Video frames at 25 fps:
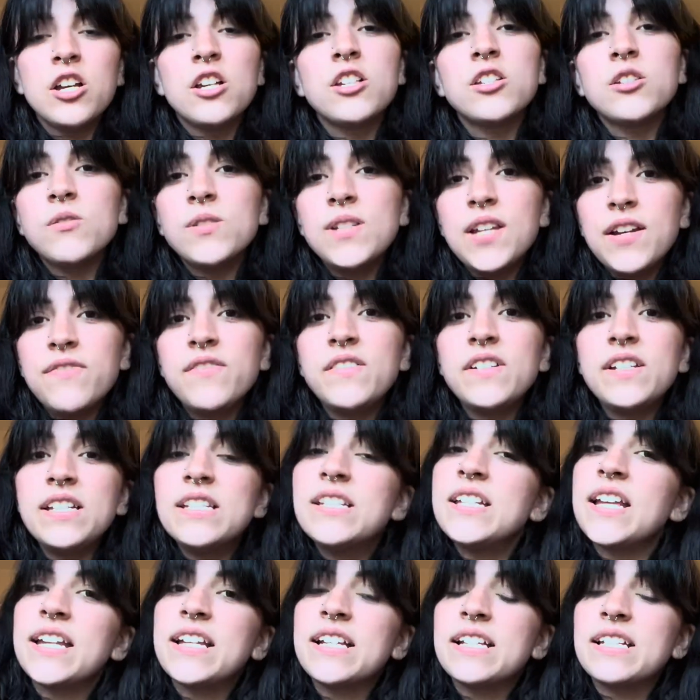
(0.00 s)
So definitely
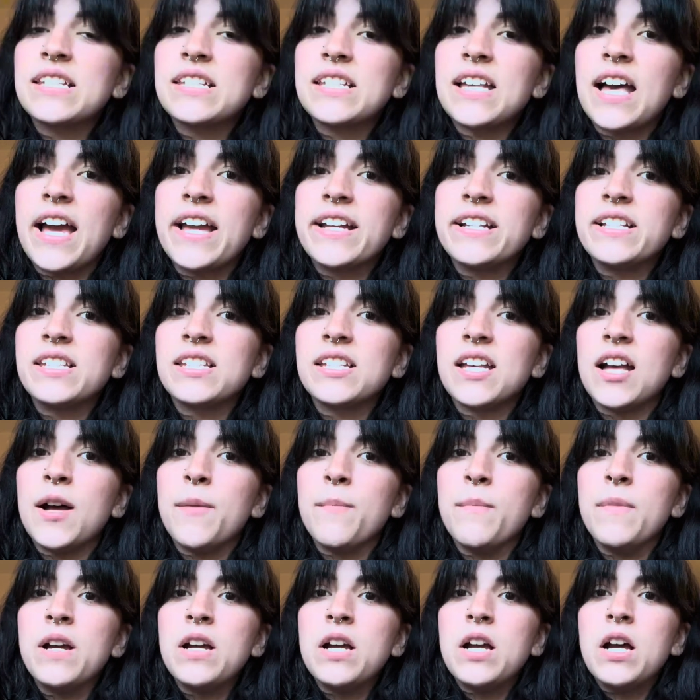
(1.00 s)
setting aside
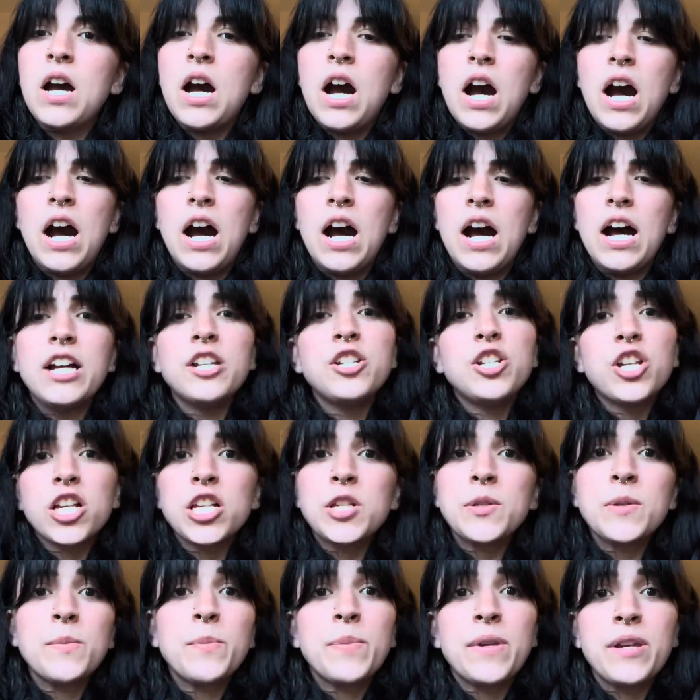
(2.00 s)
some
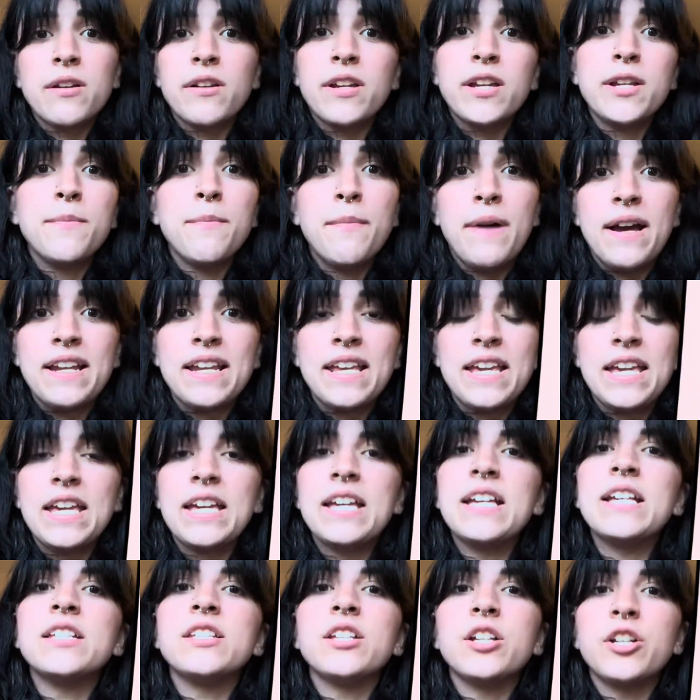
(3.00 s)
adjustment period
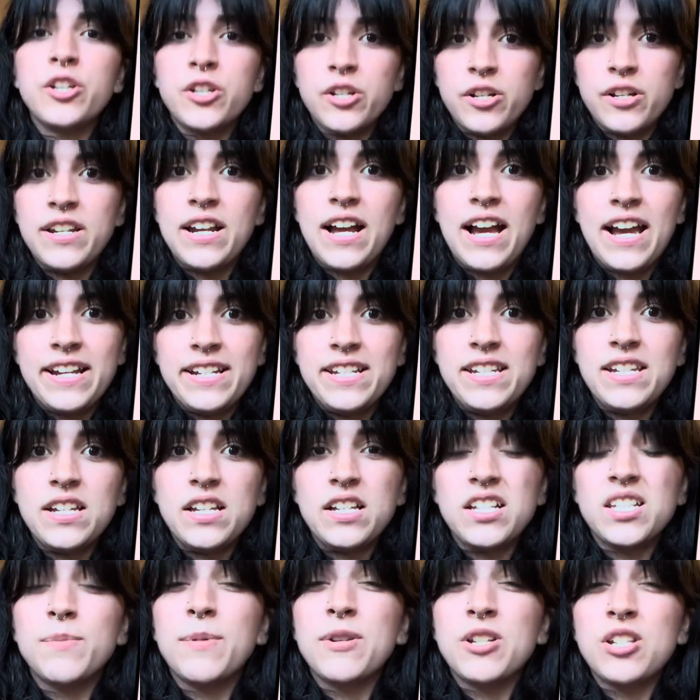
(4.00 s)
money is a good
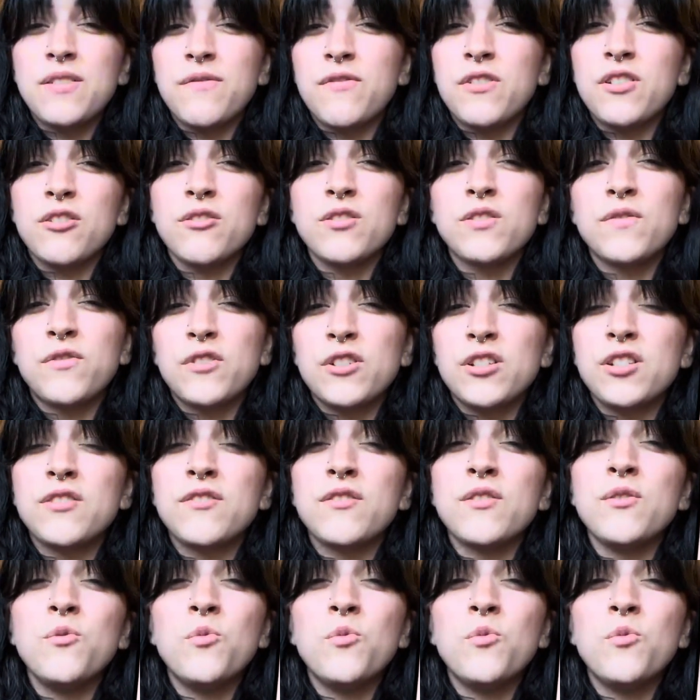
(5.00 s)
idea, especially for those first few